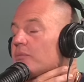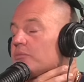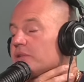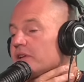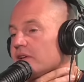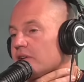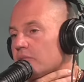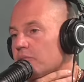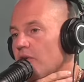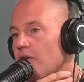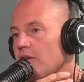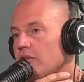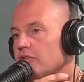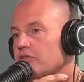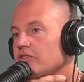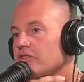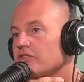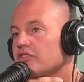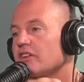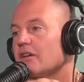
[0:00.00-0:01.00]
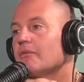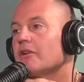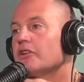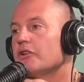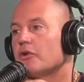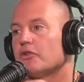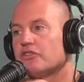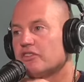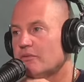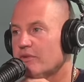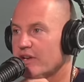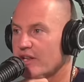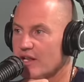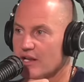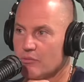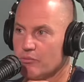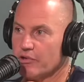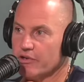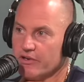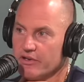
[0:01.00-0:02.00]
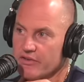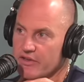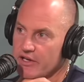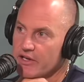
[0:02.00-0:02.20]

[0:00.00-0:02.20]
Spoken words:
Pierre, Paul, there's someone knows someone in Alberta that